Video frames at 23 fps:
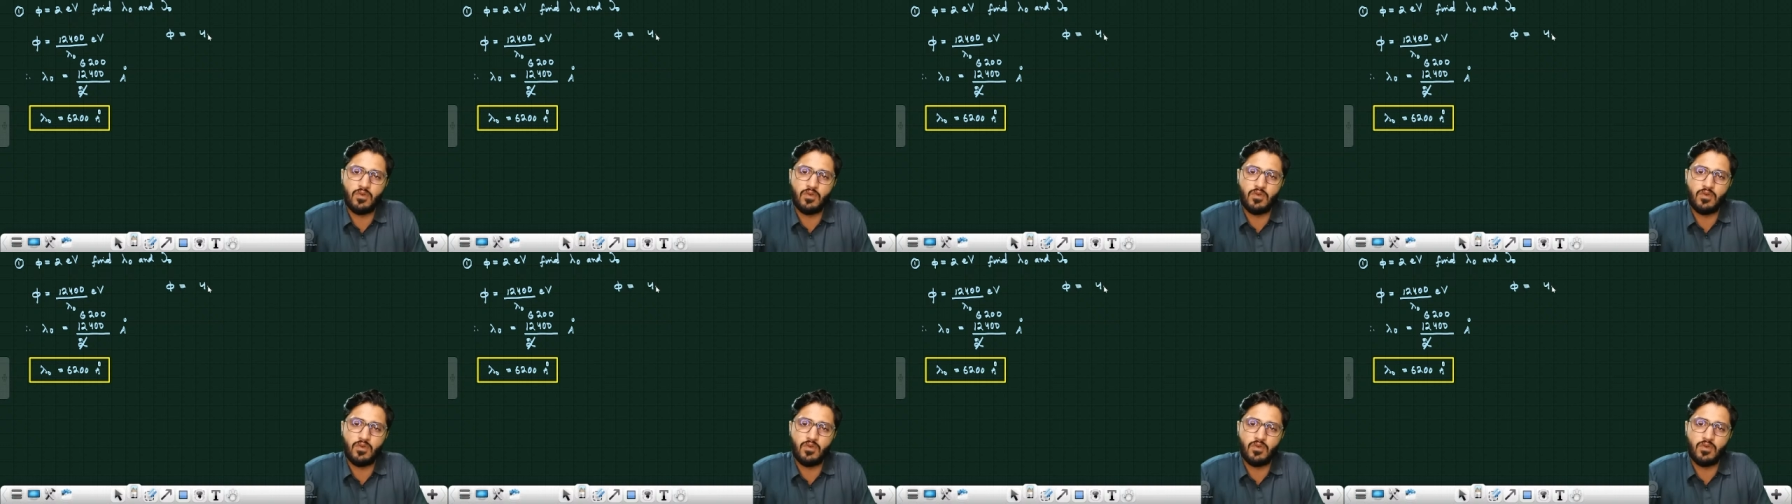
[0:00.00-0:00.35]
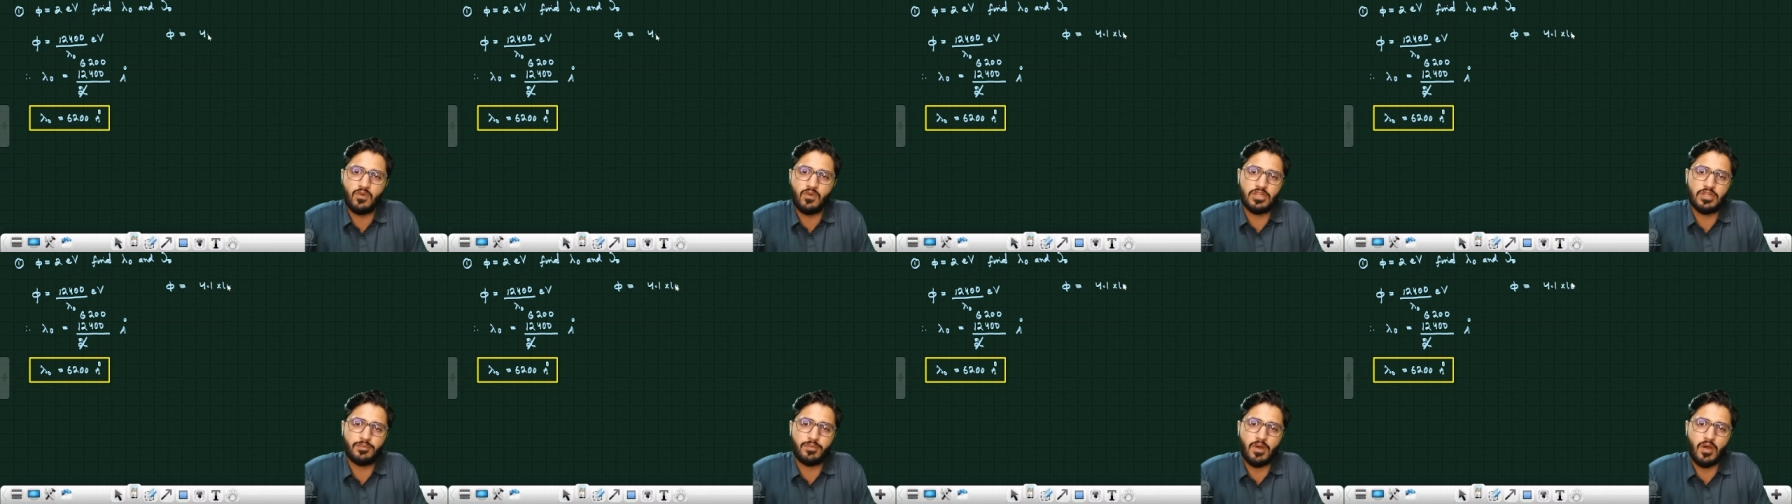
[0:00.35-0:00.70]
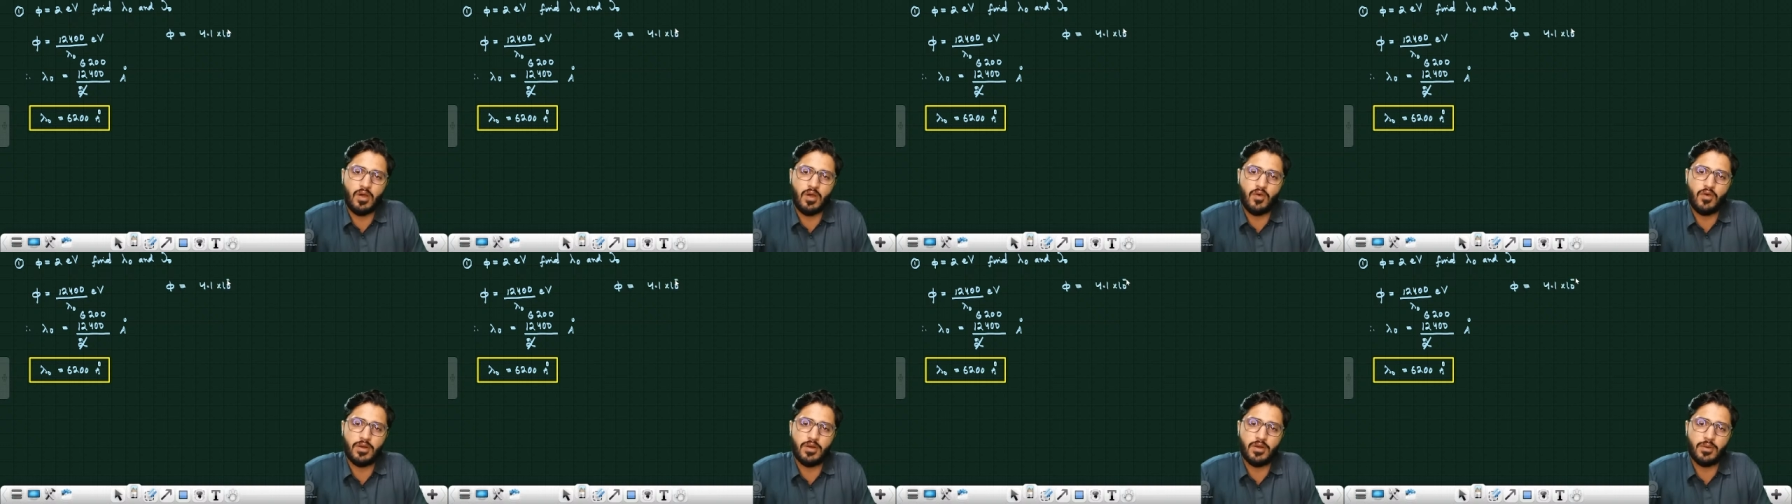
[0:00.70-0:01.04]
10 to the
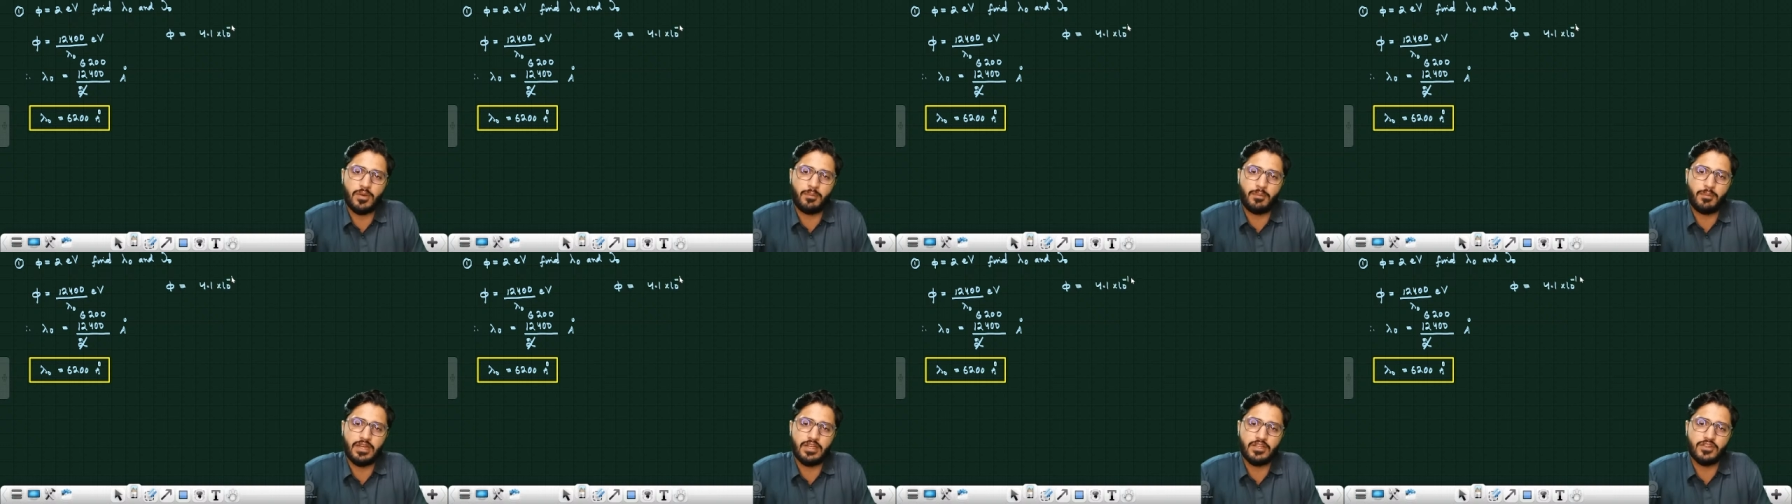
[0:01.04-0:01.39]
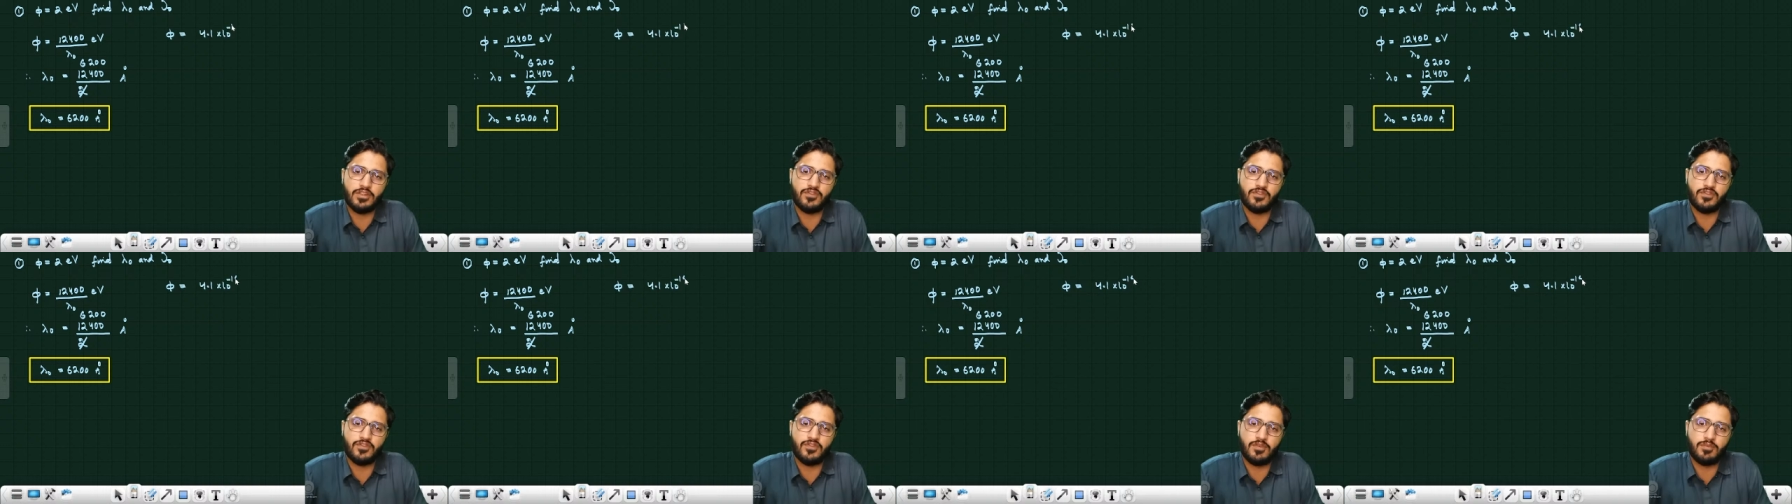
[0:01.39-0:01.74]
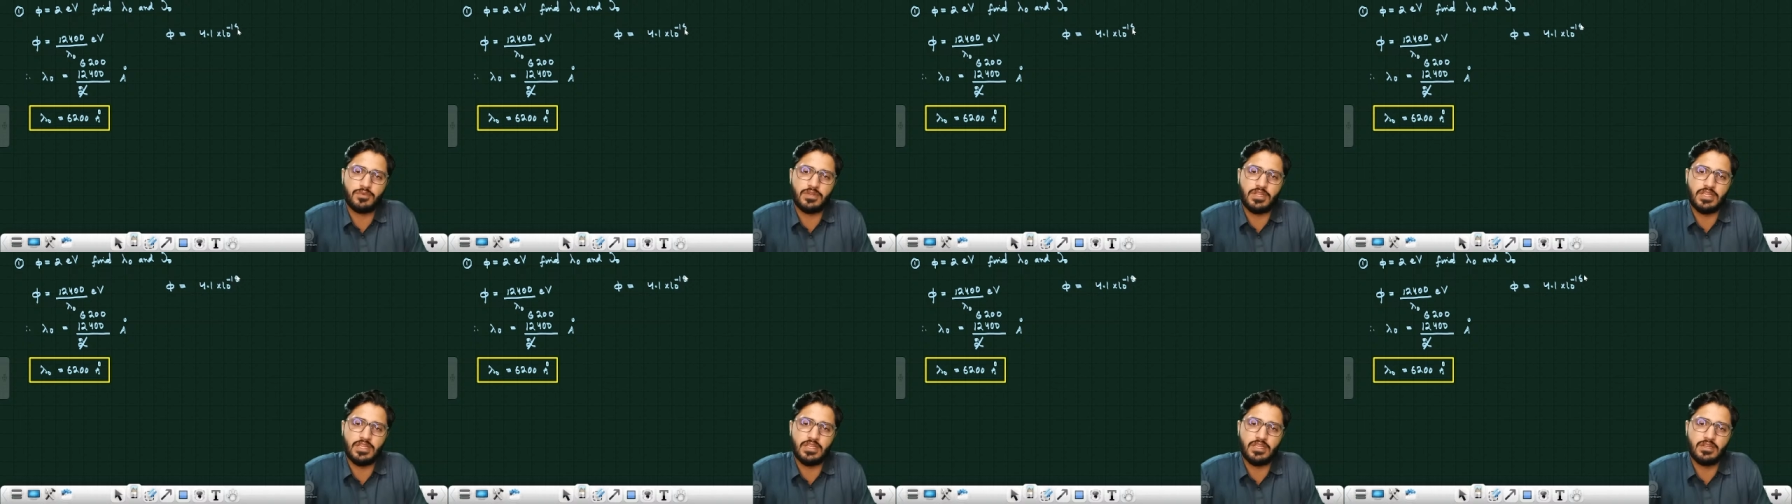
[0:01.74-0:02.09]
power minus
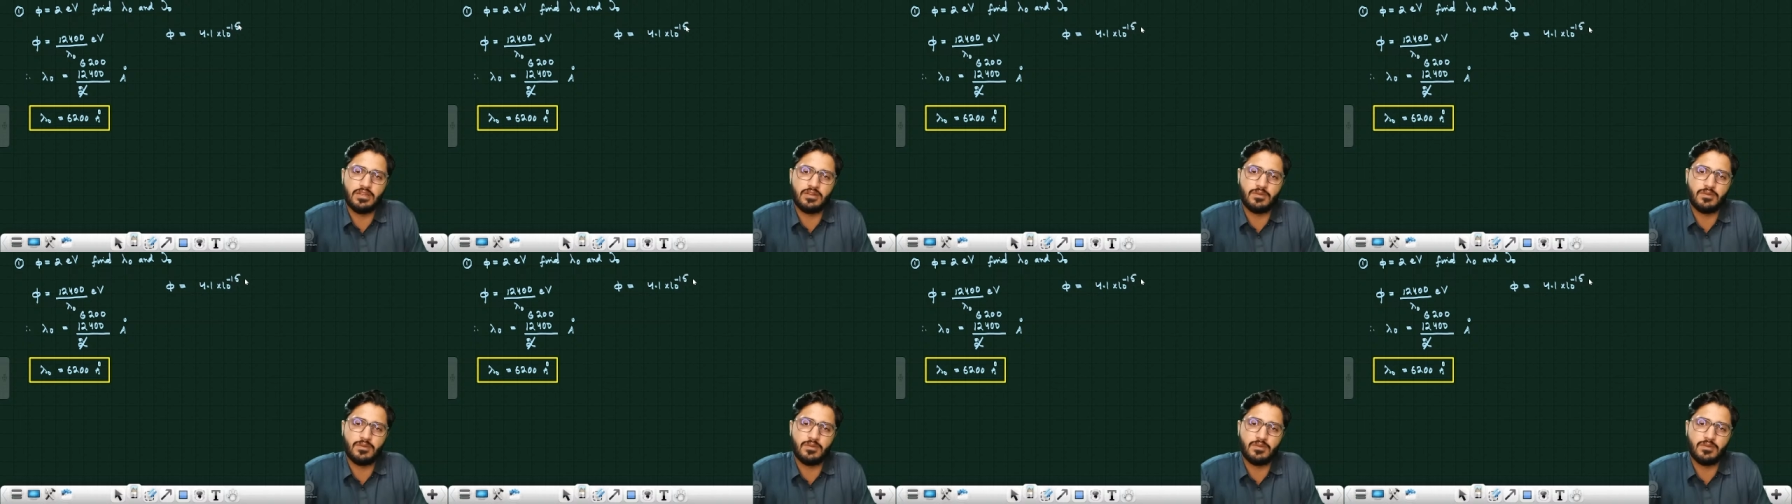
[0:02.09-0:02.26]
15